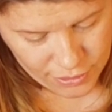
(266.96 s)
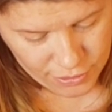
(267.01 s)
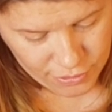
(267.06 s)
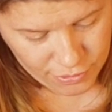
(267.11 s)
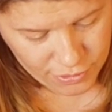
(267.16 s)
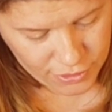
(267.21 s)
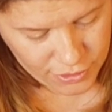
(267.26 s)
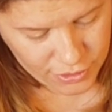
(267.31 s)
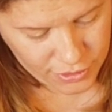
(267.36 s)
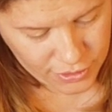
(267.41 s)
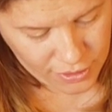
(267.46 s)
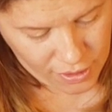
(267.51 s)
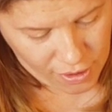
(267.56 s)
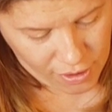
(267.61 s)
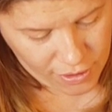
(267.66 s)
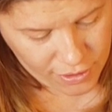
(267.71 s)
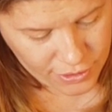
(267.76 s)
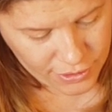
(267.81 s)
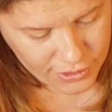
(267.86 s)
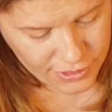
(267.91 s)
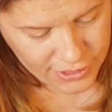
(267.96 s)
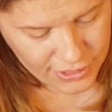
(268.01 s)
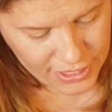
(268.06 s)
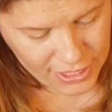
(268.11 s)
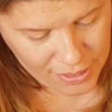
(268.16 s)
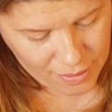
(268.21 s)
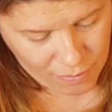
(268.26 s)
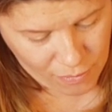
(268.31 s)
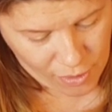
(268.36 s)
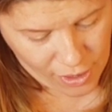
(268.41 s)
use it on your
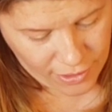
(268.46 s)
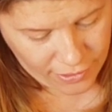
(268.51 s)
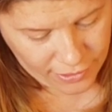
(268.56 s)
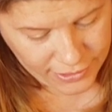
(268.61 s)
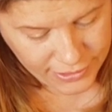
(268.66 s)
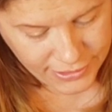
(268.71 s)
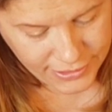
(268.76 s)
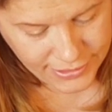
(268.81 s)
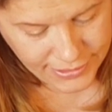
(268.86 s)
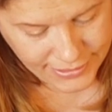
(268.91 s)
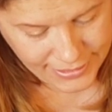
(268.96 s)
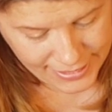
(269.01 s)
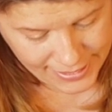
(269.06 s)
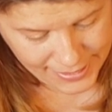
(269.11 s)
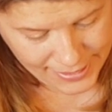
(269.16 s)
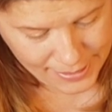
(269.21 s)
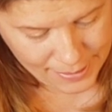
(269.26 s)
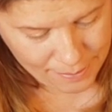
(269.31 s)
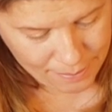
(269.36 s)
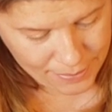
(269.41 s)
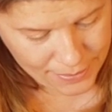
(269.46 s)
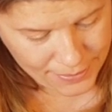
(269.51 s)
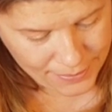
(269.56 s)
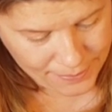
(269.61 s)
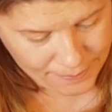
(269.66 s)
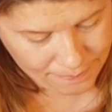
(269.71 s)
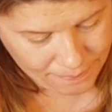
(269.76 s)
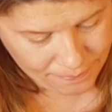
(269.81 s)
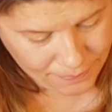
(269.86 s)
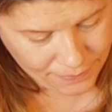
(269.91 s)
skin while it's damp
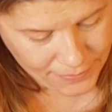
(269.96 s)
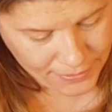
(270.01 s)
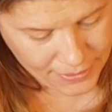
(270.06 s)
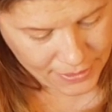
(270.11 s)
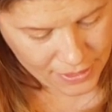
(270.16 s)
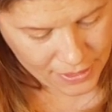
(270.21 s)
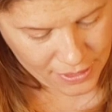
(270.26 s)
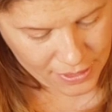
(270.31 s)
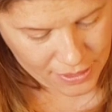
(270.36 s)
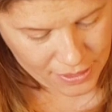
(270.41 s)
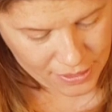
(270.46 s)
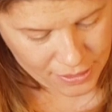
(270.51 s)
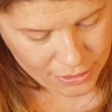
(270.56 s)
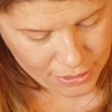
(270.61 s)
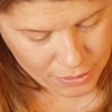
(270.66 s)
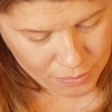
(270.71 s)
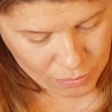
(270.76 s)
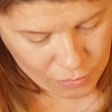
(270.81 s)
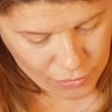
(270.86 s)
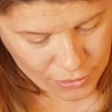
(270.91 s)
to